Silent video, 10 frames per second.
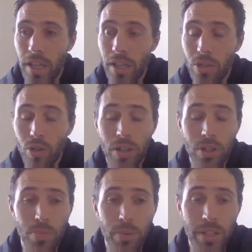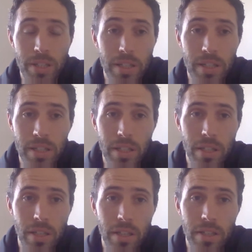try and just be as
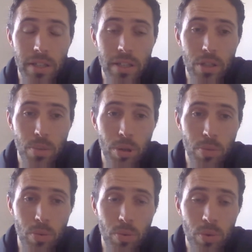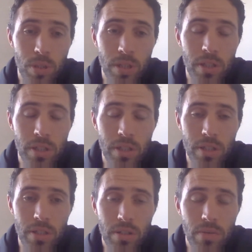consistent as possible towards the end of the season.